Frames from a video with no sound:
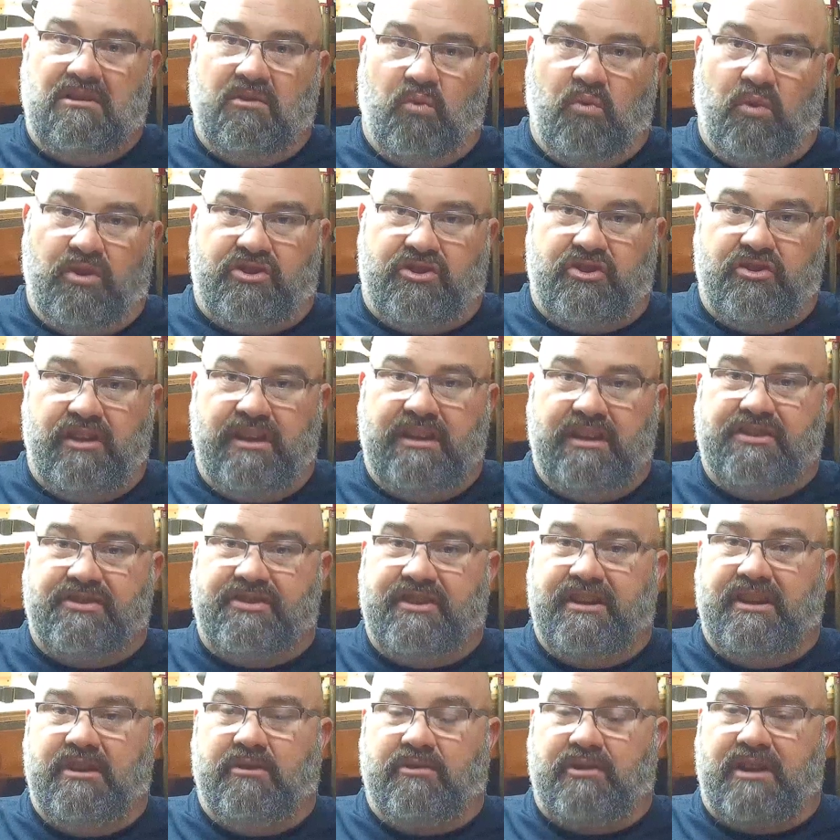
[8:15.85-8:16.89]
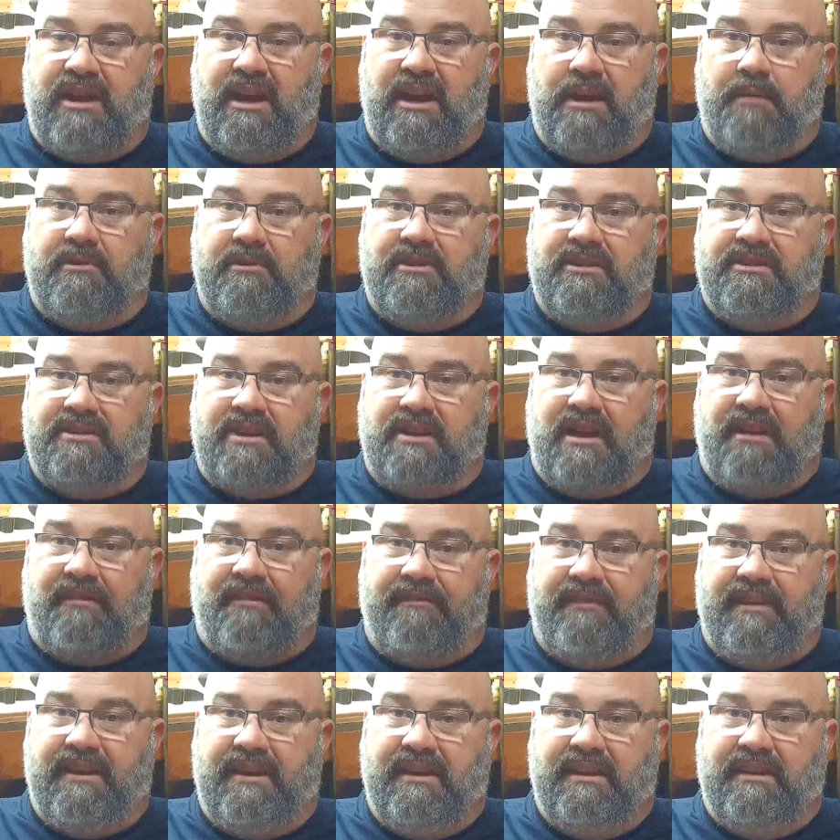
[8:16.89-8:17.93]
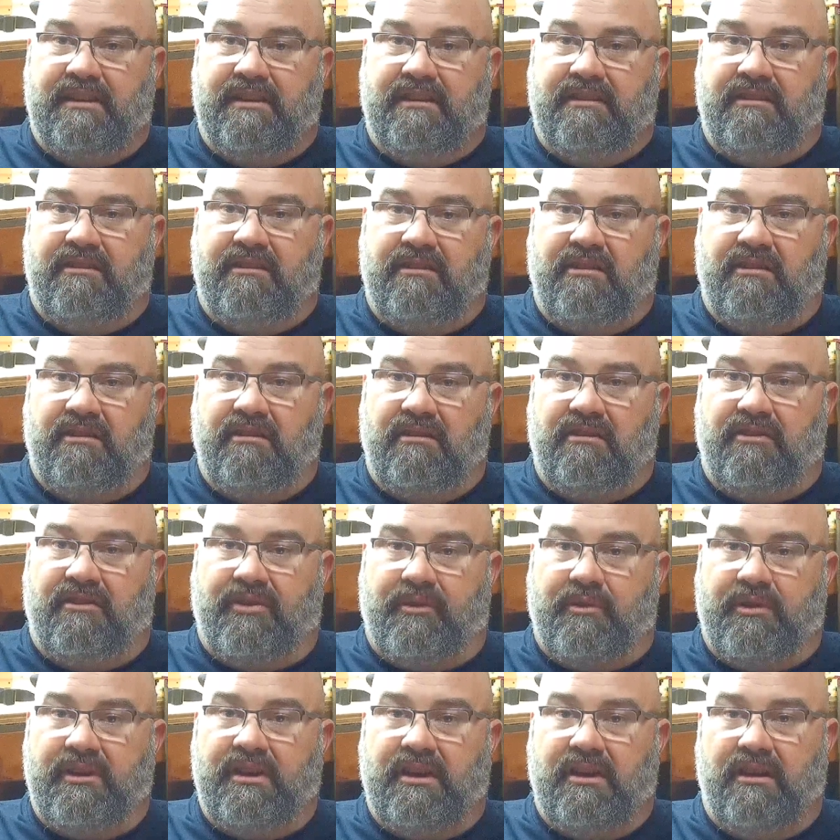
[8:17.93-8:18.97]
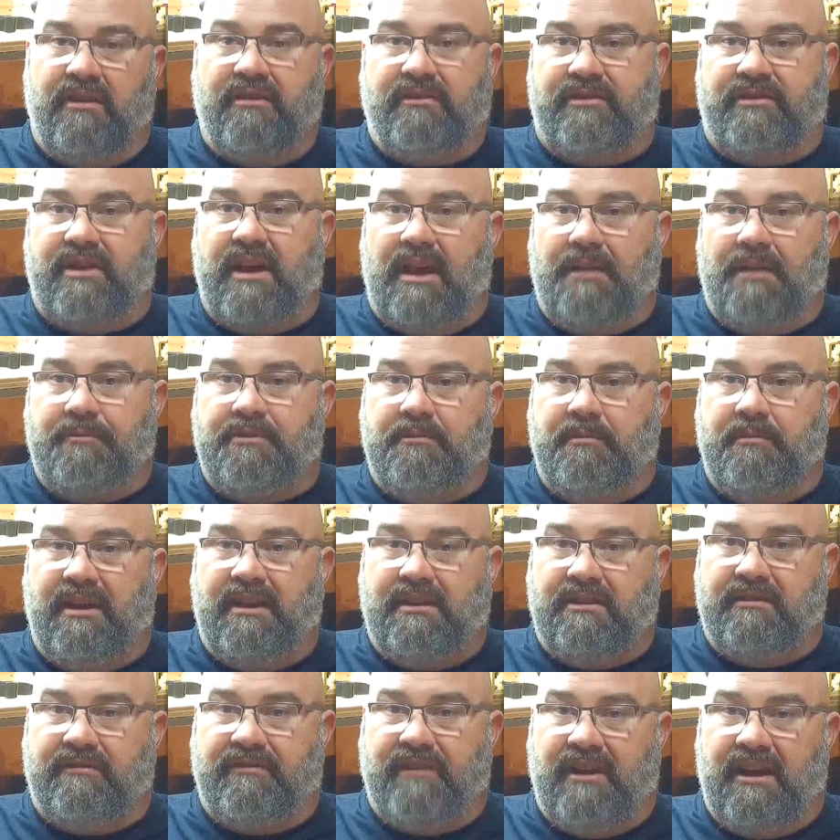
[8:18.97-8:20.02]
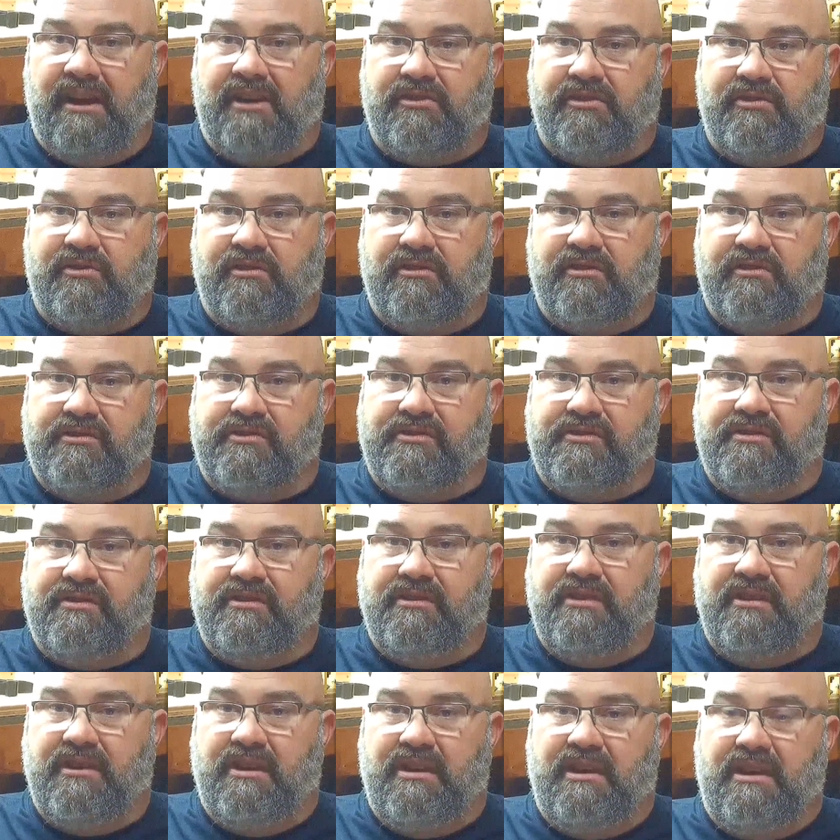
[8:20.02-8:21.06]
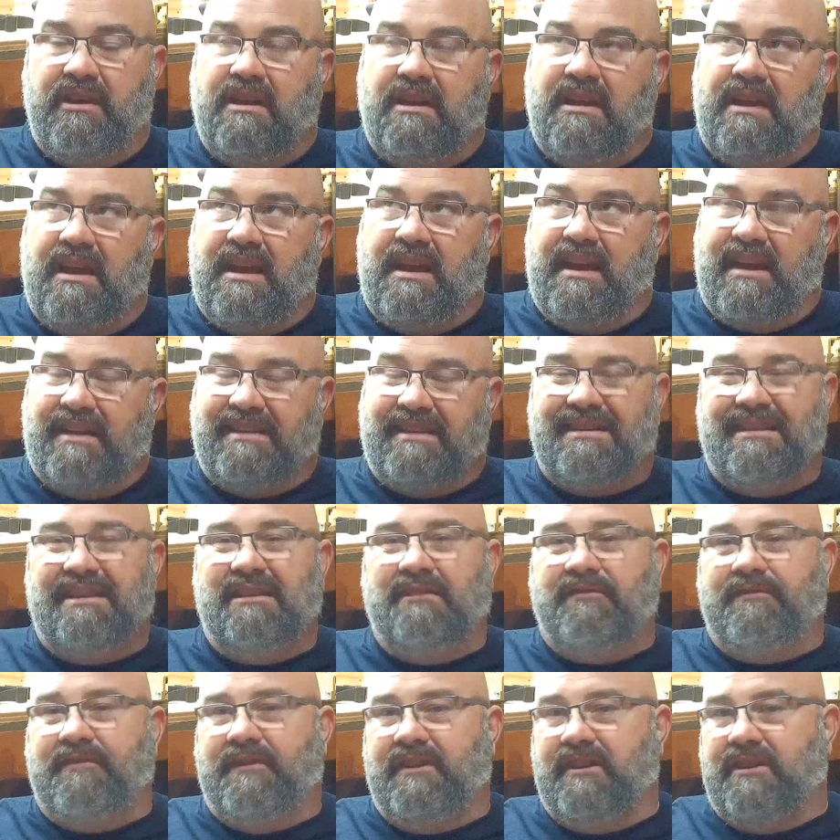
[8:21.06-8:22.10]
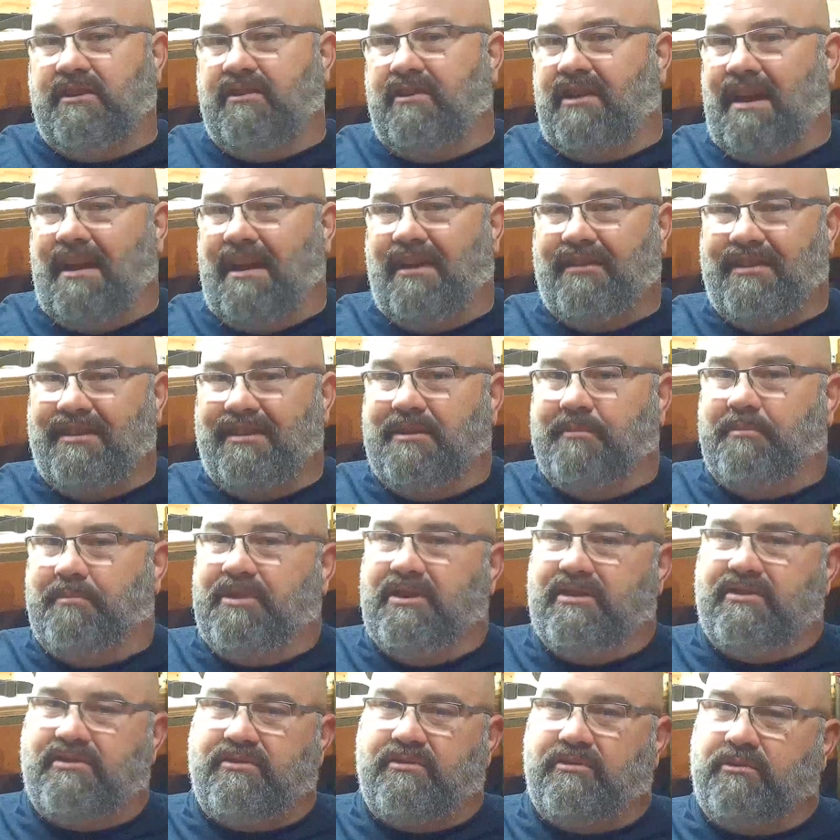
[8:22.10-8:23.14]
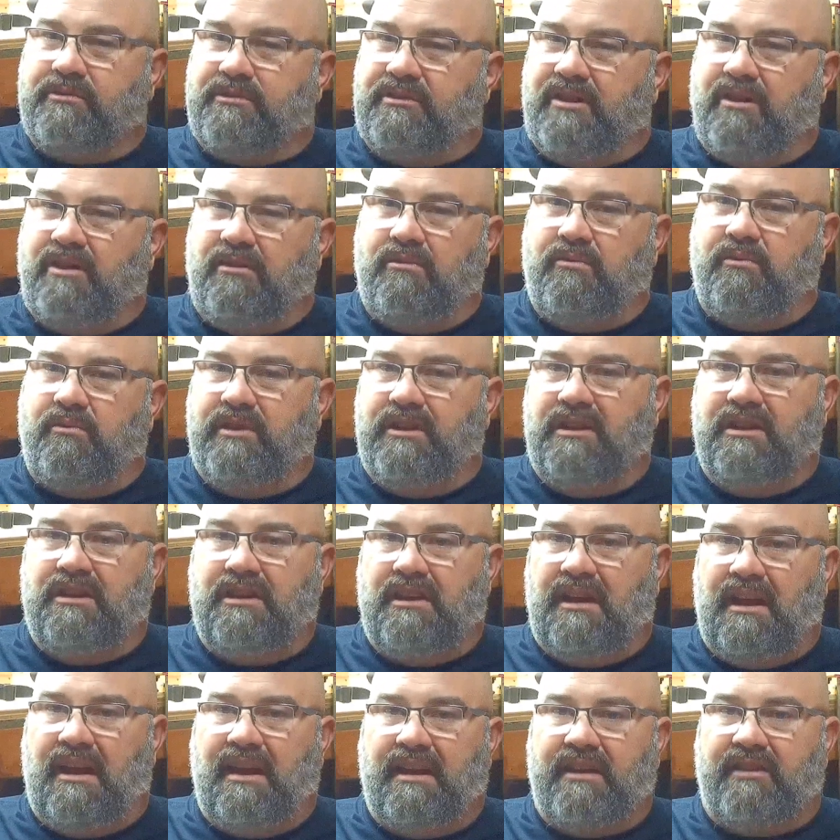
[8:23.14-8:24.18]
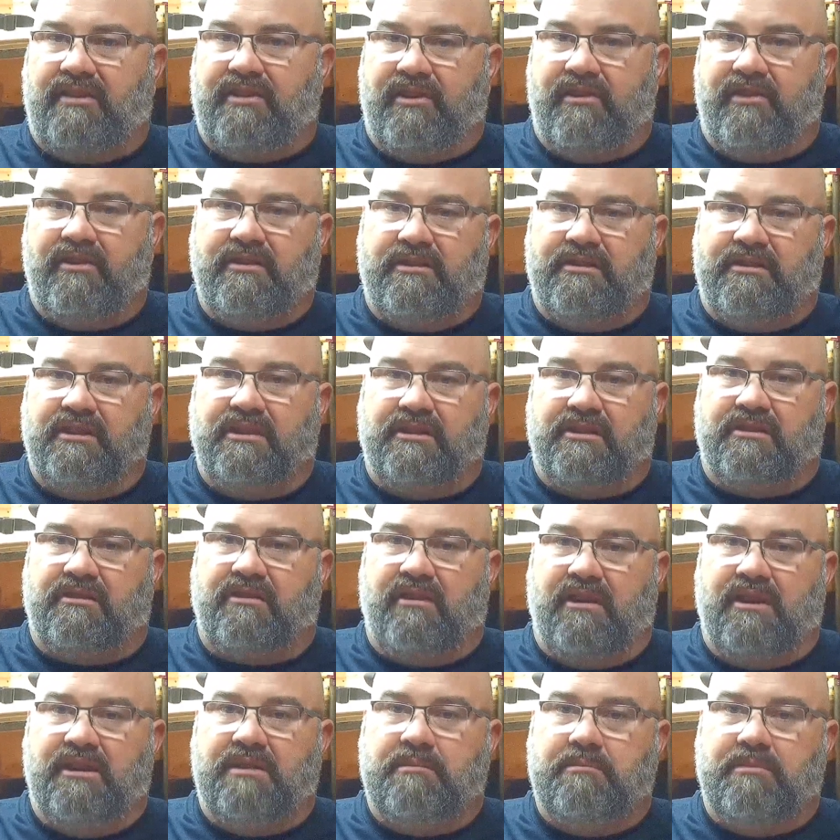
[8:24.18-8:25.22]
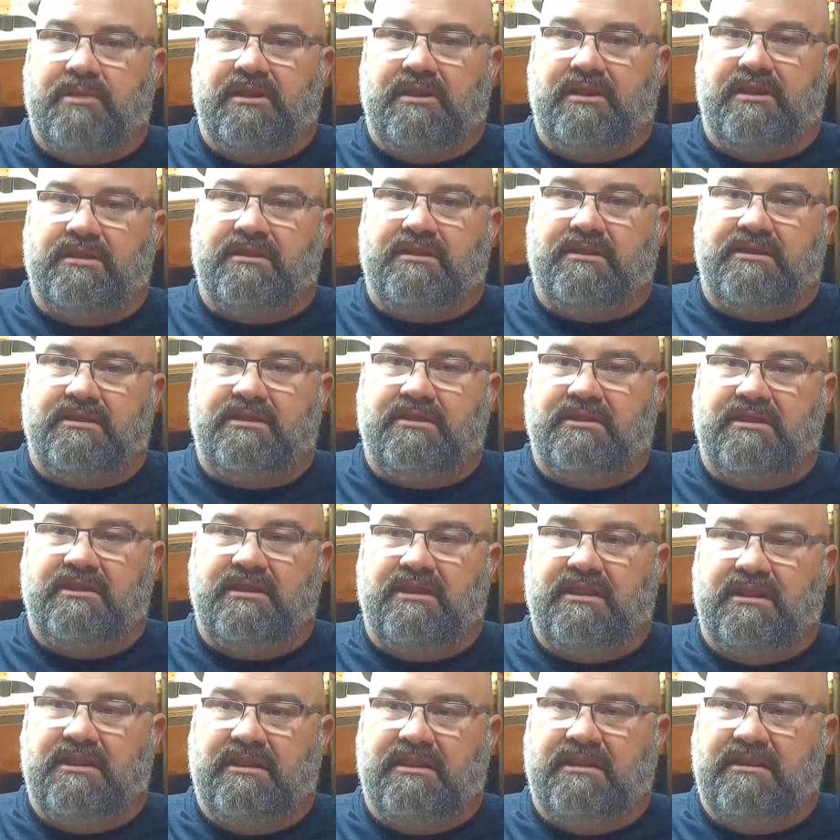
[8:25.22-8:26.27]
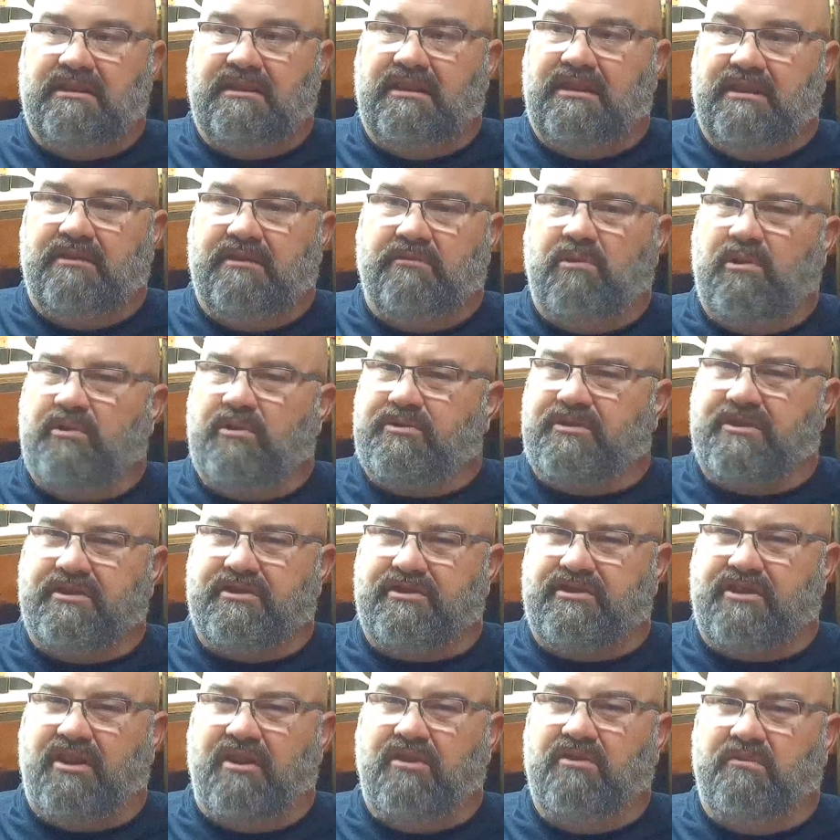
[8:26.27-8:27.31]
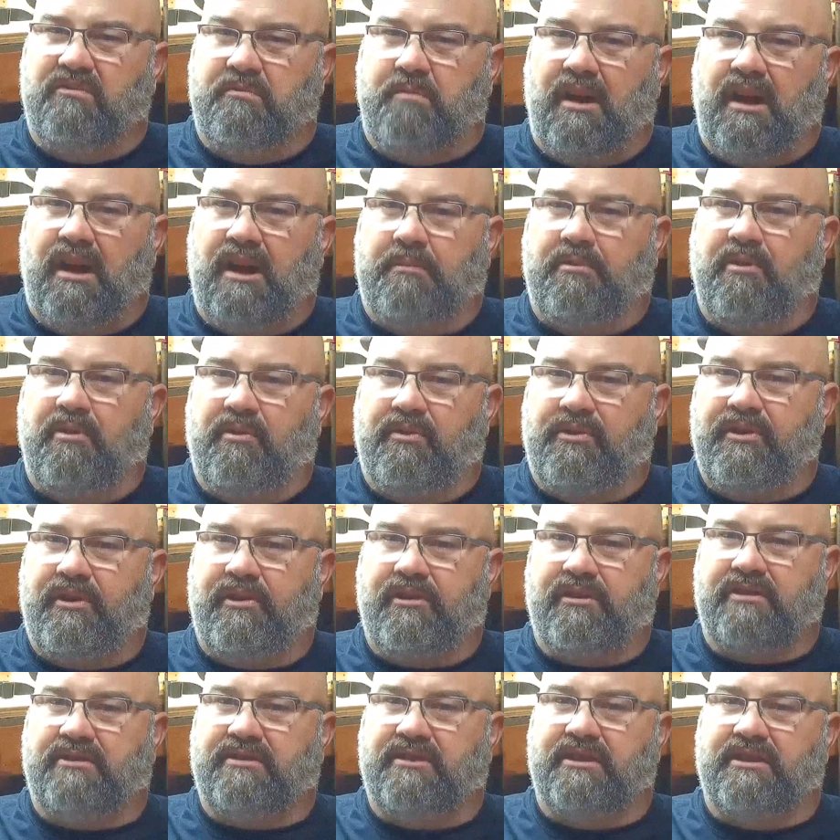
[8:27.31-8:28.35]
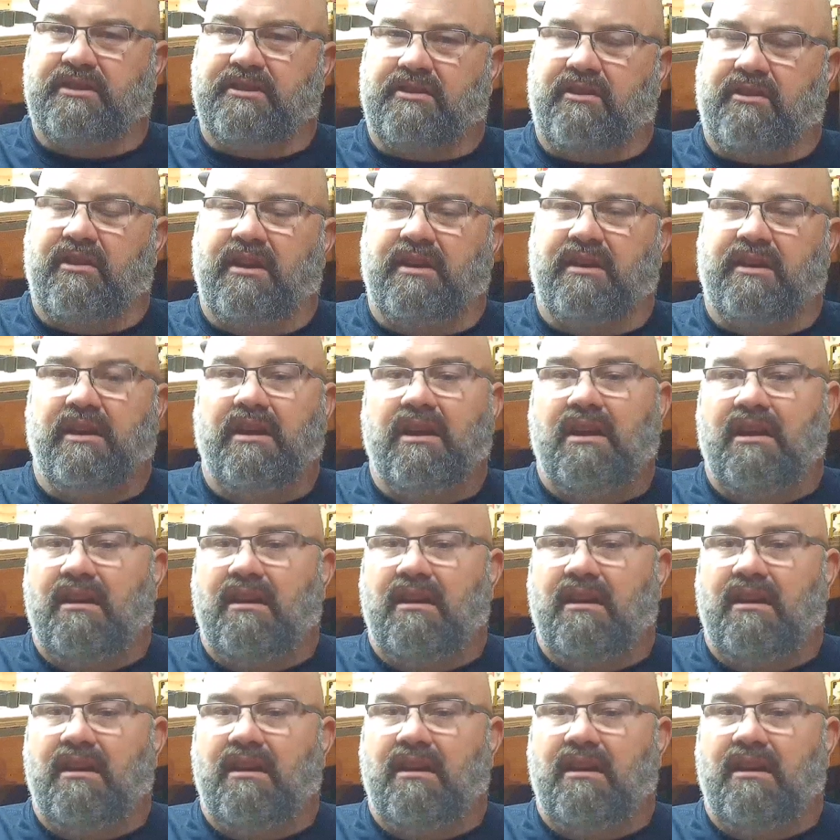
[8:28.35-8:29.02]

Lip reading: What you didn't see on camera is I fed 3 other types of manufacturers, and I did figure out that the pistol don't really like 36 grain bullets. It wants to stovepipe on 36 grain.